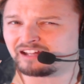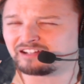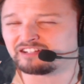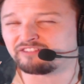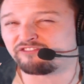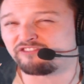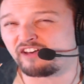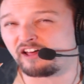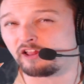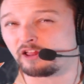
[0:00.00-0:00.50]

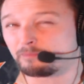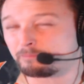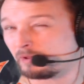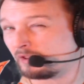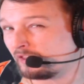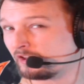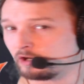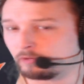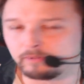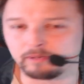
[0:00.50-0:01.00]
develop a
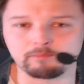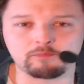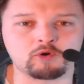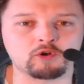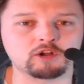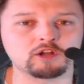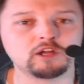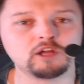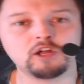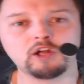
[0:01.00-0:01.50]
little bit
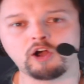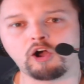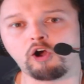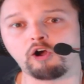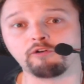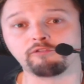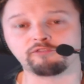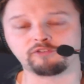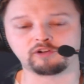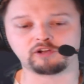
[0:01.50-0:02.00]
more
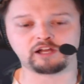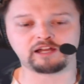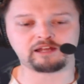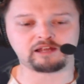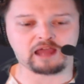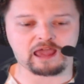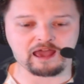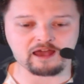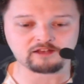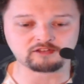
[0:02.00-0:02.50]
over it
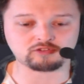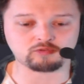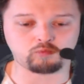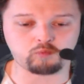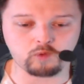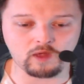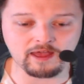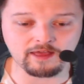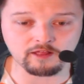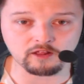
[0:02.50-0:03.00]
as
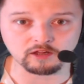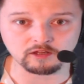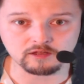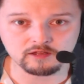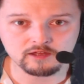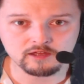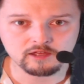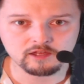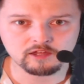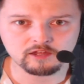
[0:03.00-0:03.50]
well.
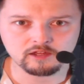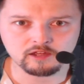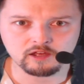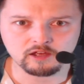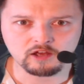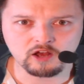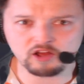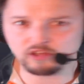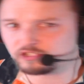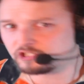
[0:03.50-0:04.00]

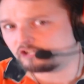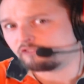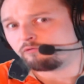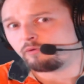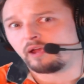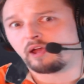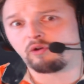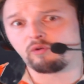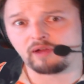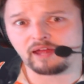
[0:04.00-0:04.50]
Also, if
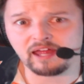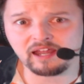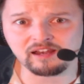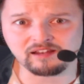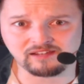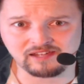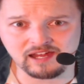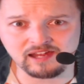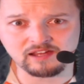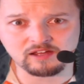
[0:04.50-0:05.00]
we go ahead
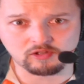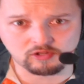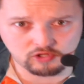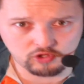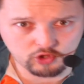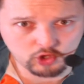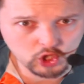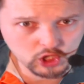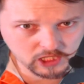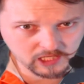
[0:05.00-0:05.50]
and take a
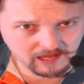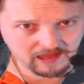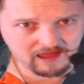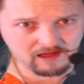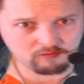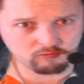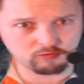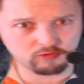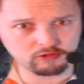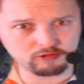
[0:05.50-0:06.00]
look
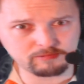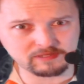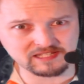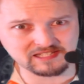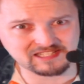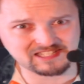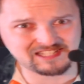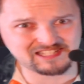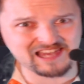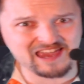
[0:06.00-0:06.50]
at Ruby
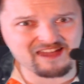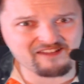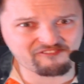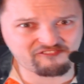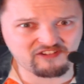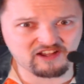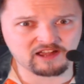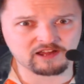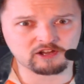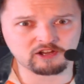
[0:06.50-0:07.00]

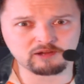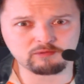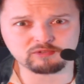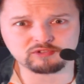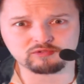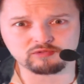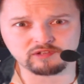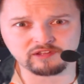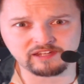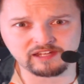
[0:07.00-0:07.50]
Sapphire, it
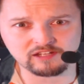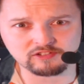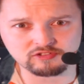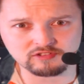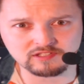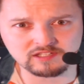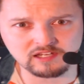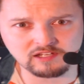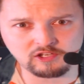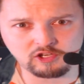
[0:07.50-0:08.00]
was really
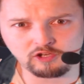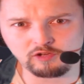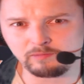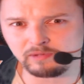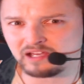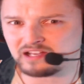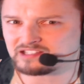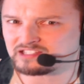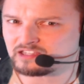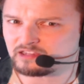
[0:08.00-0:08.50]
interesting too,
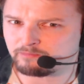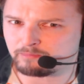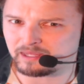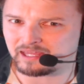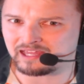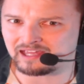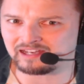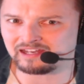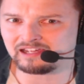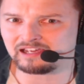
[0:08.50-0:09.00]
because in the
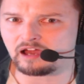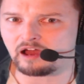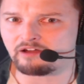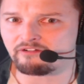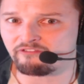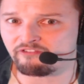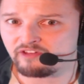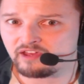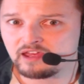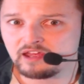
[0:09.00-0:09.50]
beginning
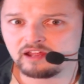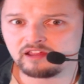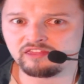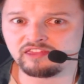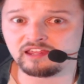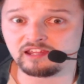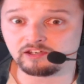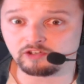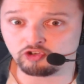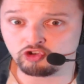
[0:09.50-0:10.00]
of
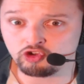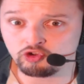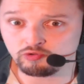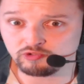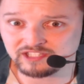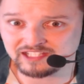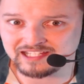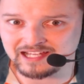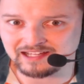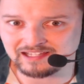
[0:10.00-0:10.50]
the new
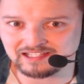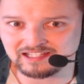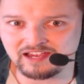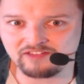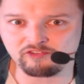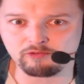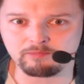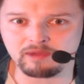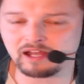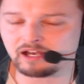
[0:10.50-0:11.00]
Set
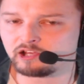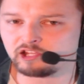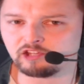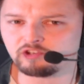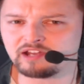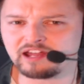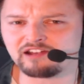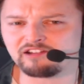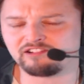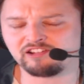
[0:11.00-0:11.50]
7 meta, you
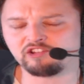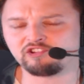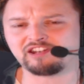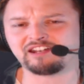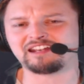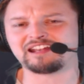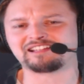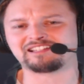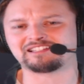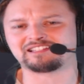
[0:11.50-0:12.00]

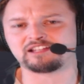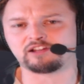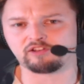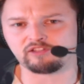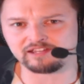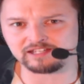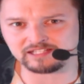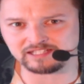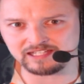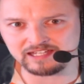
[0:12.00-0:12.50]
didn't
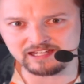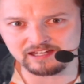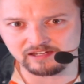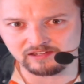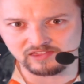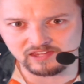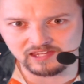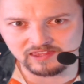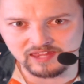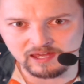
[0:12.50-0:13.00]
necessarily see
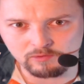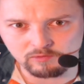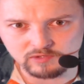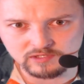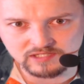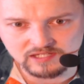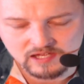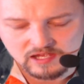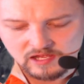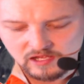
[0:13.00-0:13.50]
anything that
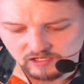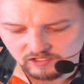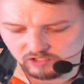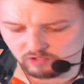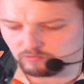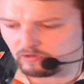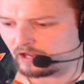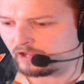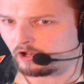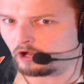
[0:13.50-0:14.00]
was
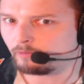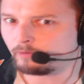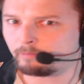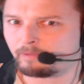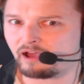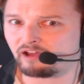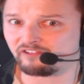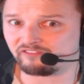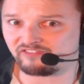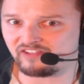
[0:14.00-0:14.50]
to write home
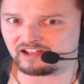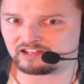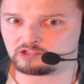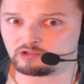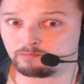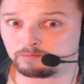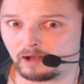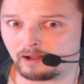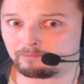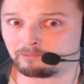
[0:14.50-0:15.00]
about. In fact,
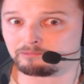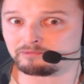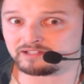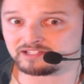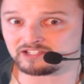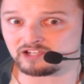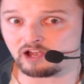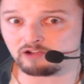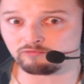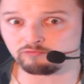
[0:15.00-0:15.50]
you probably
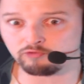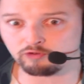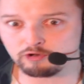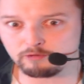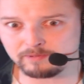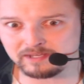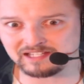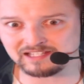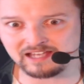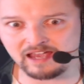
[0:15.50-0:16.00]
saw
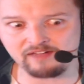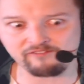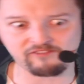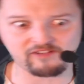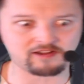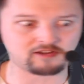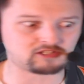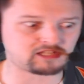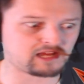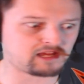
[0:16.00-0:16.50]
Ruby
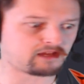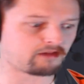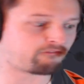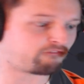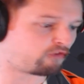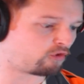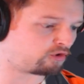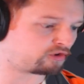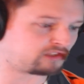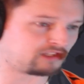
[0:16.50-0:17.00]
Sapphire take a
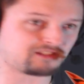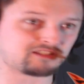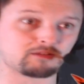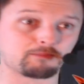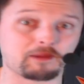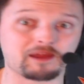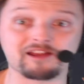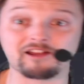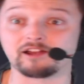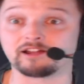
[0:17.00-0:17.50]
full
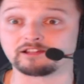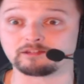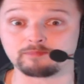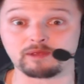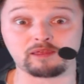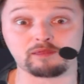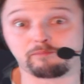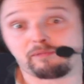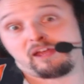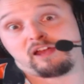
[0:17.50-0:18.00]
disappearance,
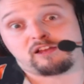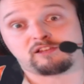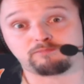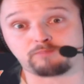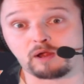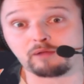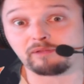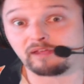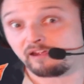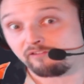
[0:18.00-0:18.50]
mainly because
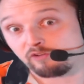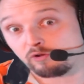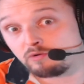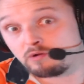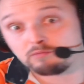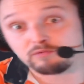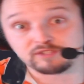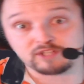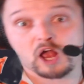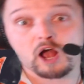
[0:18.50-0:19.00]
probably
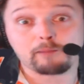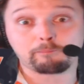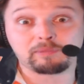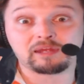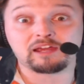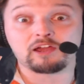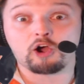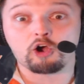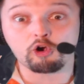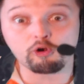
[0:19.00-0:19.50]
everyone was
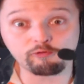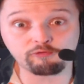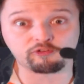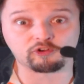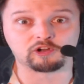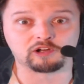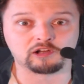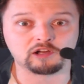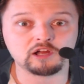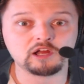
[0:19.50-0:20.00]
hopping
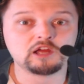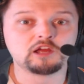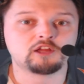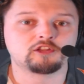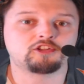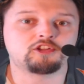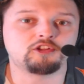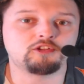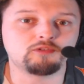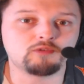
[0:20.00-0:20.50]
over
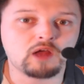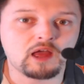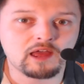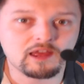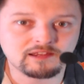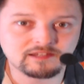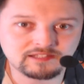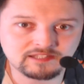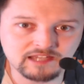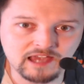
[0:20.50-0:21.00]
to
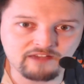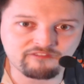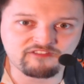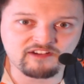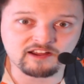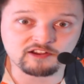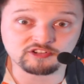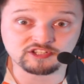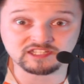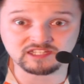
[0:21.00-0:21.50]

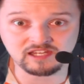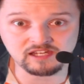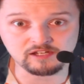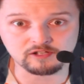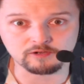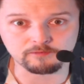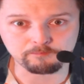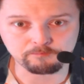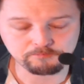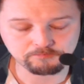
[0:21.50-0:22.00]
Sapphire Steel.